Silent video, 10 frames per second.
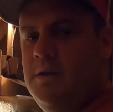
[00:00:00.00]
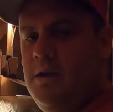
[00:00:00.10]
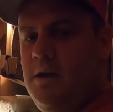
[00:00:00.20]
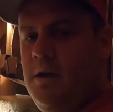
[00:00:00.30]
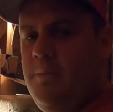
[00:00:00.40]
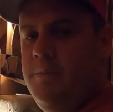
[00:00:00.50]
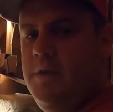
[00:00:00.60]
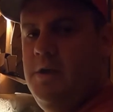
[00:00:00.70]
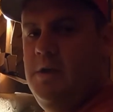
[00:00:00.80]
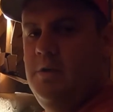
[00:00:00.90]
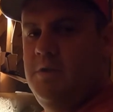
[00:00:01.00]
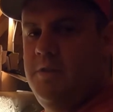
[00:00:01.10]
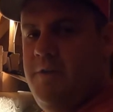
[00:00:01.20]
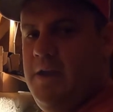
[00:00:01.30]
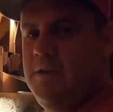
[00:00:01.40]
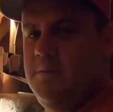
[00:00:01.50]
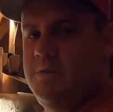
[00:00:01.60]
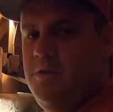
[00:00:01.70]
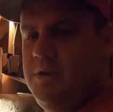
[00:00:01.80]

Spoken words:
when the fan comes on,